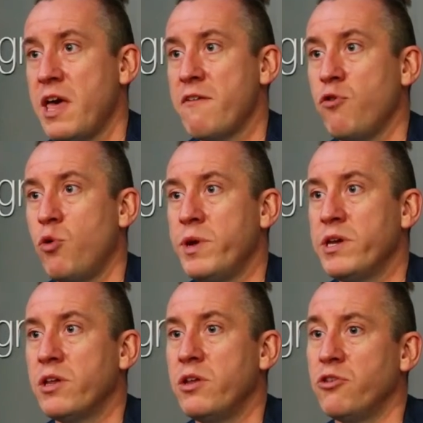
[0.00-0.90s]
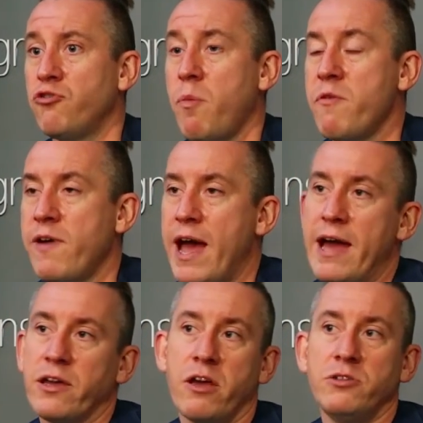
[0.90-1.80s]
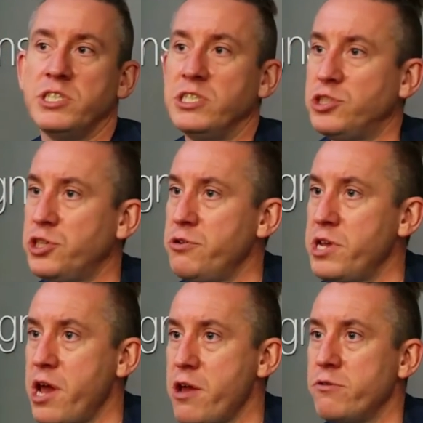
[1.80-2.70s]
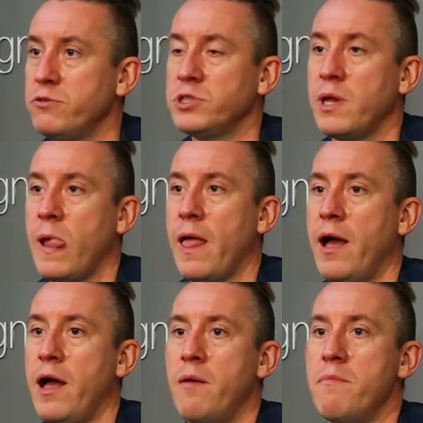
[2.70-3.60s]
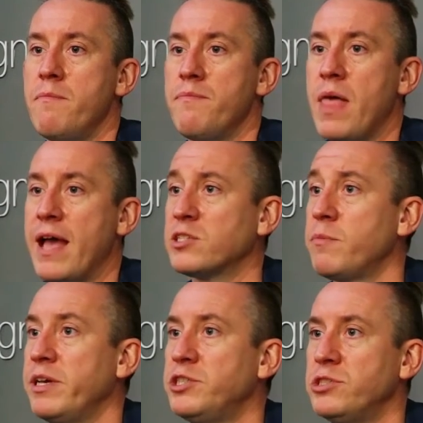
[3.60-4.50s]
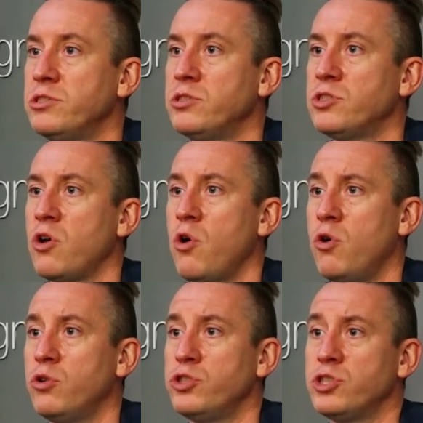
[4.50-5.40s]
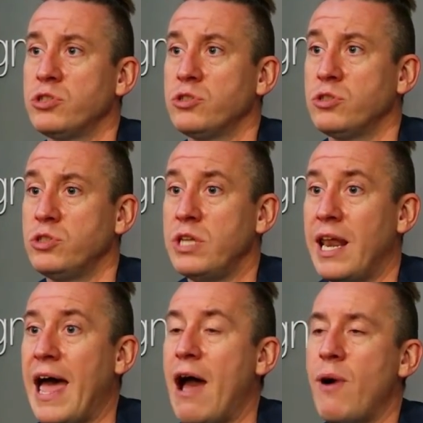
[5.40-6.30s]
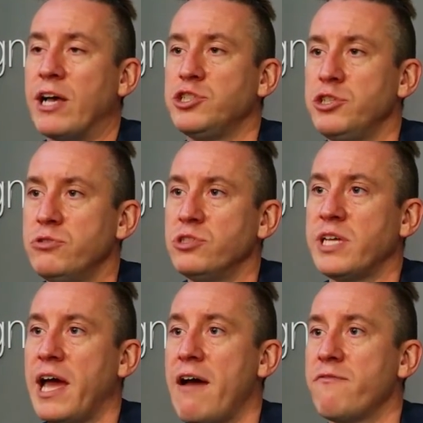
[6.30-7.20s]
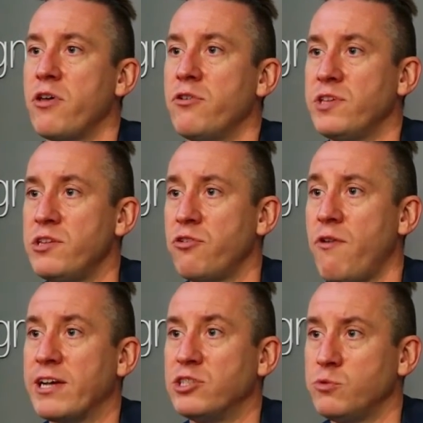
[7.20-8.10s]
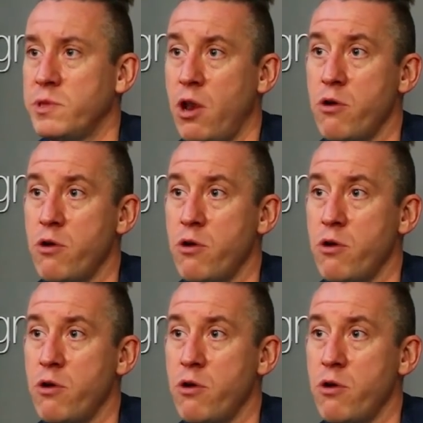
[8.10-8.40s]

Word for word: therefore we can at the drop of a hat go see studios, um, exhibitions or just allow our students to have those interactions with